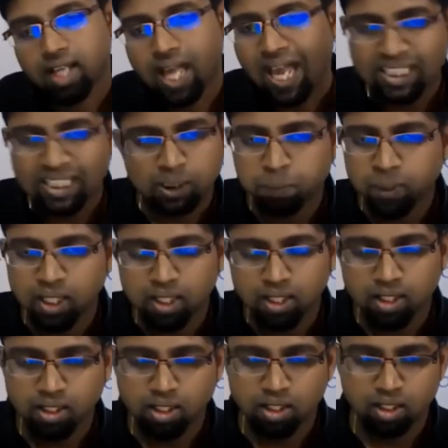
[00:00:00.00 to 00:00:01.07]
Aspirin,
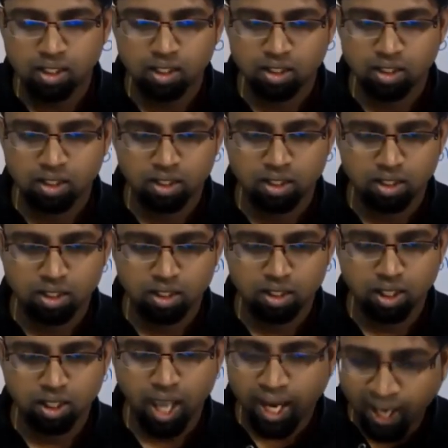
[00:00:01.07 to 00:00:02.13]

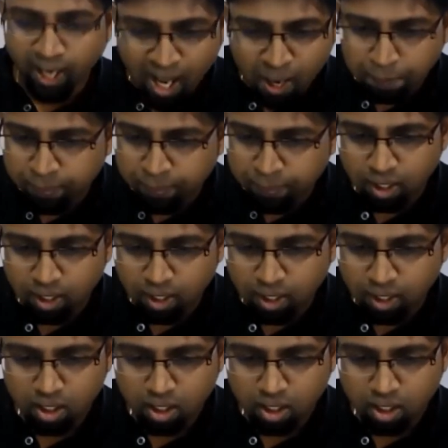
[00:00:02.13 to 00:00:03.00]
enalapril,